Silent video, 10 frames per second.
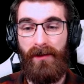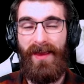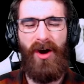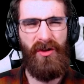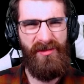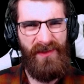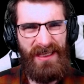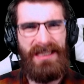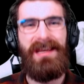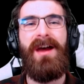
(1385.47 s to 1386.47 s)
They are
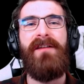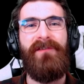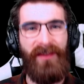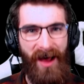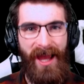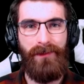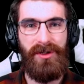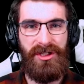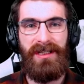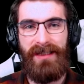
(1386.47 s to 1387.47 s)
the flying
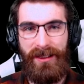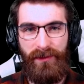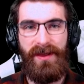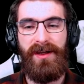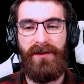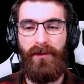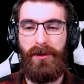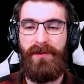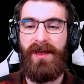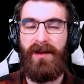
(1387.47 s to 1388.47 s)
machine that you think of when
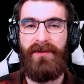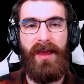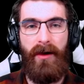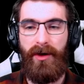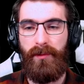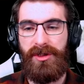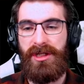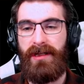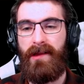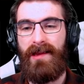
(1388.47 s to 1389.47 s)
you think of the aerial
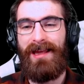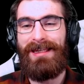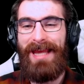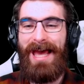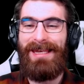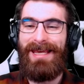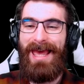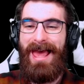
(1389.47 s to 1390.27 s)
machines, and yet